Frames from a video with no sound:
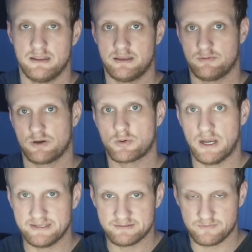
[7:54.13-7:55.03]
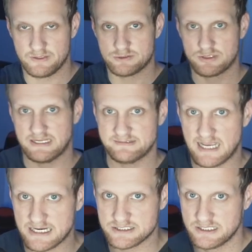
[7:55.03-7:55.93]
the request for the
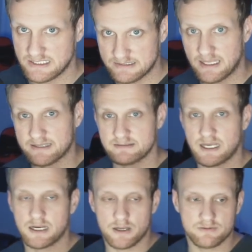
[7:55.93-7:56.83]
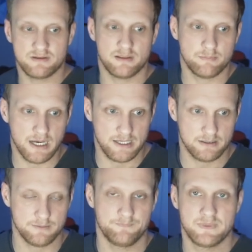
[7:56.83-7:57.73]
transaction. It does not go to the
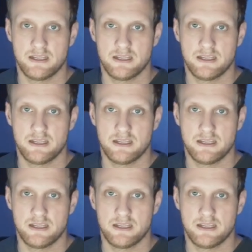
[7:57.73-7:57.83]
miner.